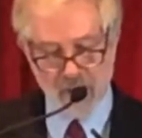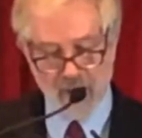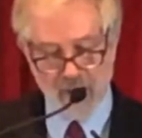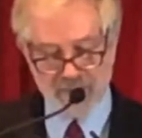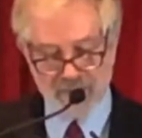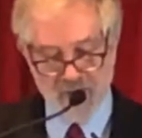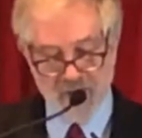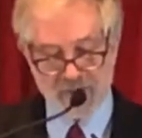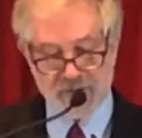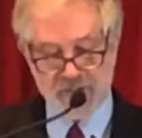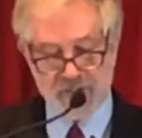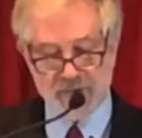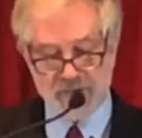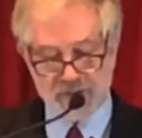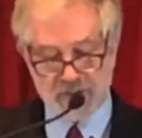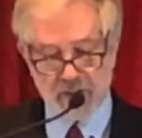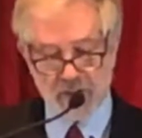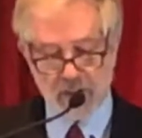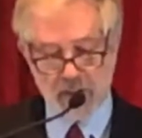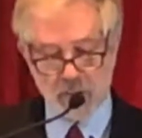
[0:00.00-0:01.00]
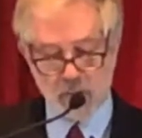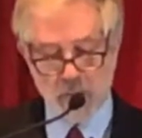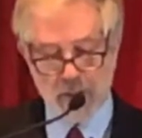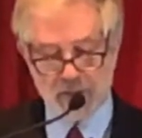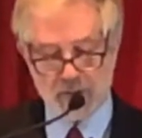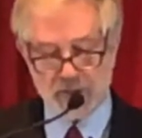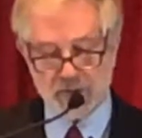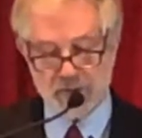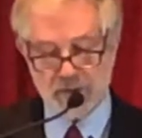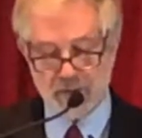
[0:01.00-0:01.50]
if they sincerely
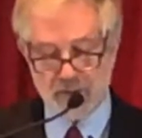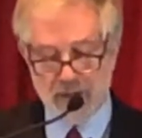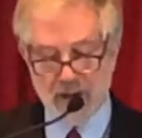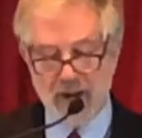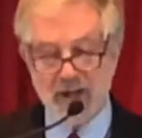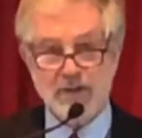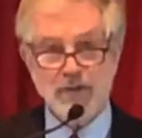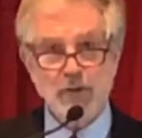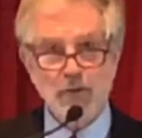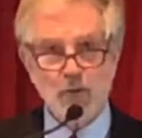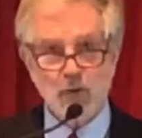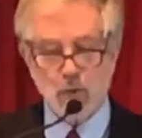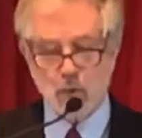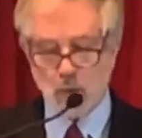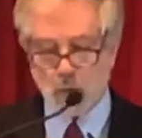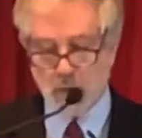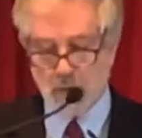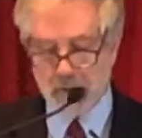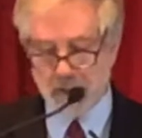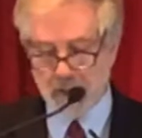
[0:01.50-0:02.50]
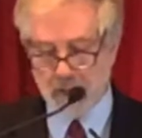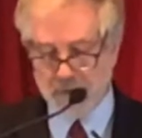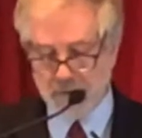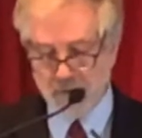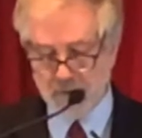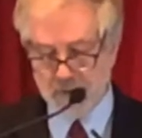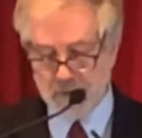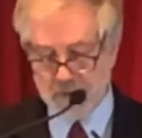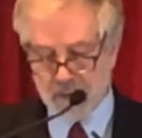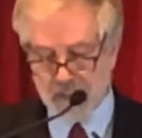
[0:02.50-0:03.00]
wish national accord and
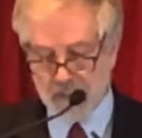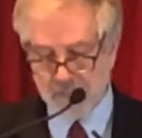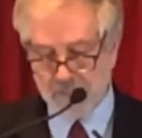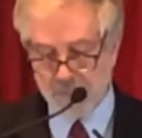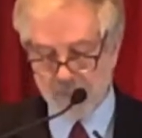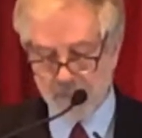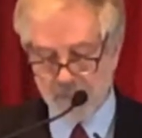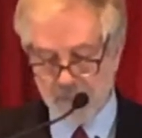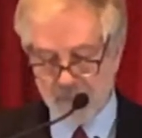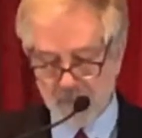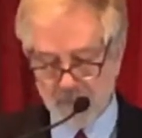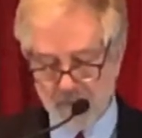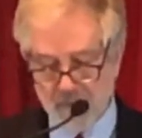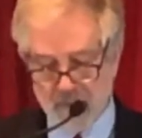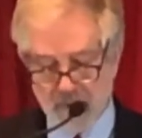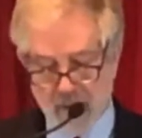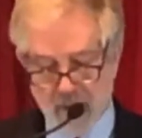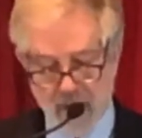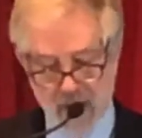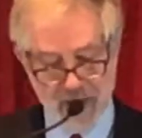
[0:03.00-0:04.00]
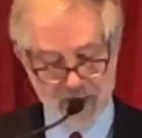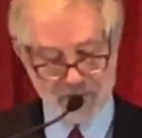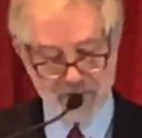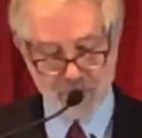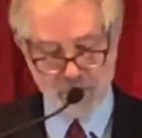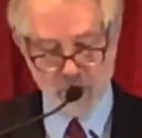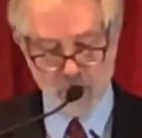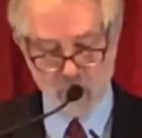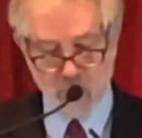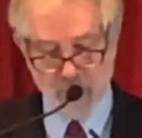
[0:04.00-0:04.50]
unity. As
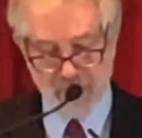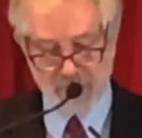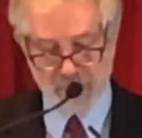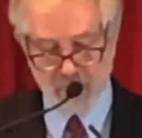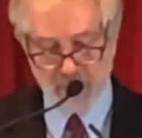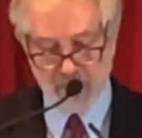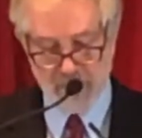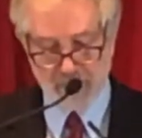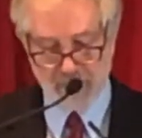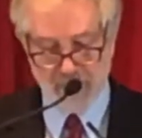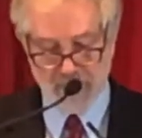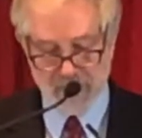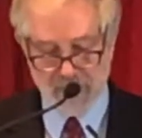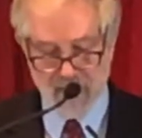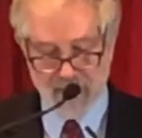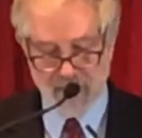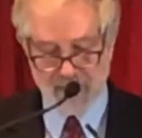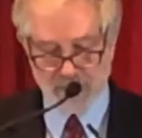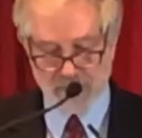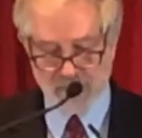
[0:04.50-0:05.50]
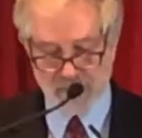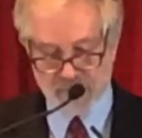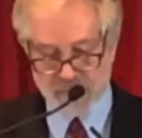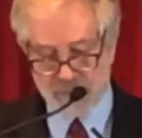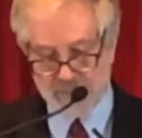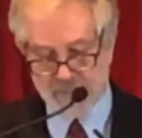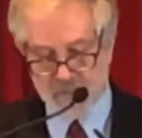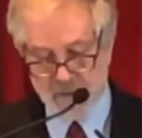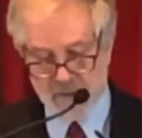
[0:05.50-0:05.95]
for the Winter Olympic Games,